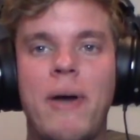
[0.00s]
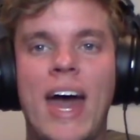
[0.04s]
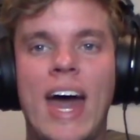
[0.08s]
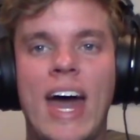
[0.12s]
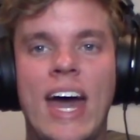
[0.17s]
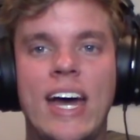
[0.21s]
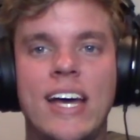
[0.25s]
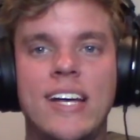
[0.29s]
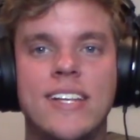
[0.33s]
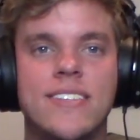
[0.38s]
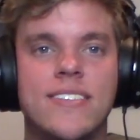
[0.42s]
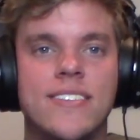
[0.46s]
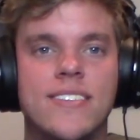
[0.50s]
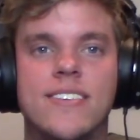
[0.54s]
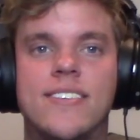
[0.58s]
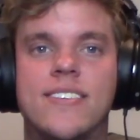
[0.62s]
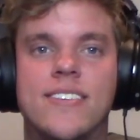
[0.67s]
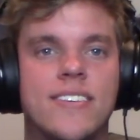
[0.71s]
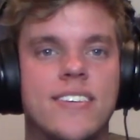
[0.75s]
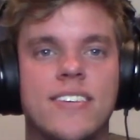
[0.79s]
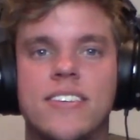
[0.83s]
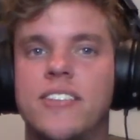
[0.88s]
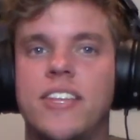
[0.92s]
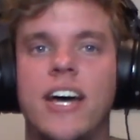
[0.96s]
We have great
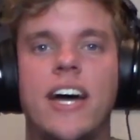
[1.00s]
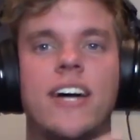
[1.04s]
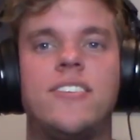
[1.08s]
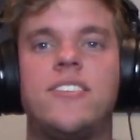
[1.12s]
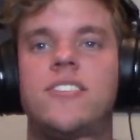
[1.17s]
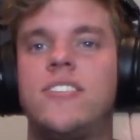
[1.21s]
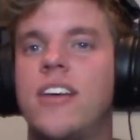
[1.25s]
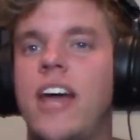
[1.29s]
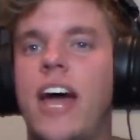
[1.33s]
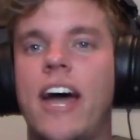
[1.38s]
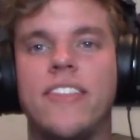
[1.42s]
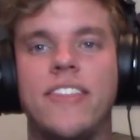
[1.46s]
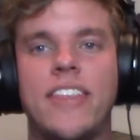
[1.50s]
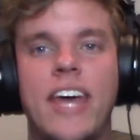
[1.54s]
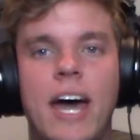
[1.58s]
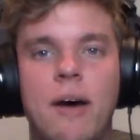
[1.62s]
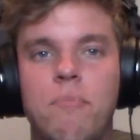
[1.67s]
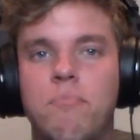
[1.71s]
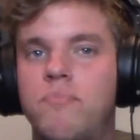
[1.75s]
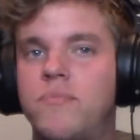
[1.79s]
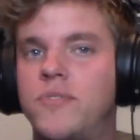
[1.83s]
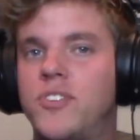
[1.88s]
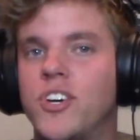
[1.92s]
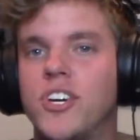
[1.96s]
pens. That's right.
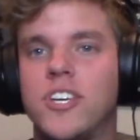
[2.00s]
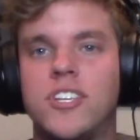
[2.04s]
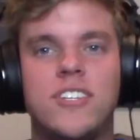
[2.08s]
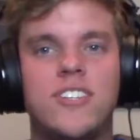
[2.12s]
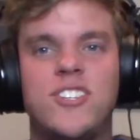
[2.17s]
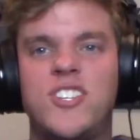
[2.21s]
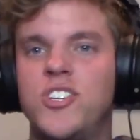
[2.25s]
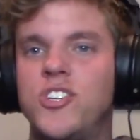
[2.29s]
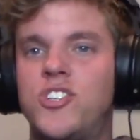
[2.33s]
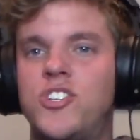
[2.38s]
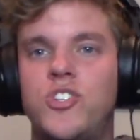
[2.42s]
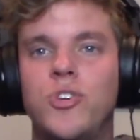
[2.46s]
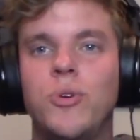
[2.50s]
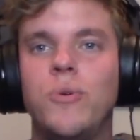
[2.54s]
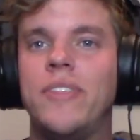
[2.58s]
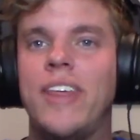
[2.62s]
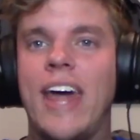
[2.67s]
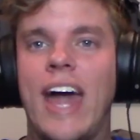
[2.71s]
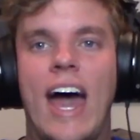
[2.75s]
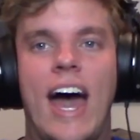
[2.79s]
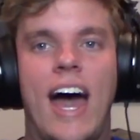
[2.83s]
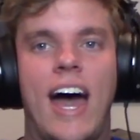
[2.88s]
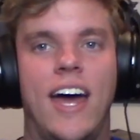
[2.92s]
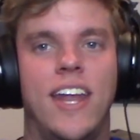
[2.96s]
Just do
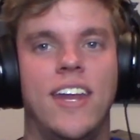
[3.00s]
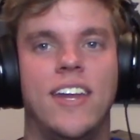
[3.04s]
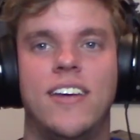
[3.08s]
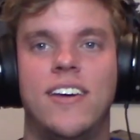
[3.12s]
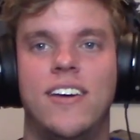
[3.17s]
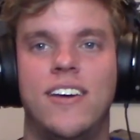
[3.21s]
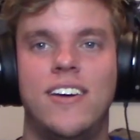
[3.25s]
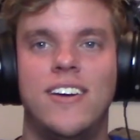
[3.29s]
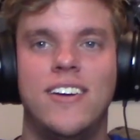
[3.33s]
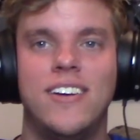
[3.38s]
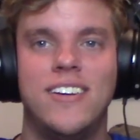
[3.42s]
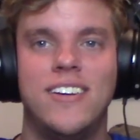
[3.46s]
that. Right.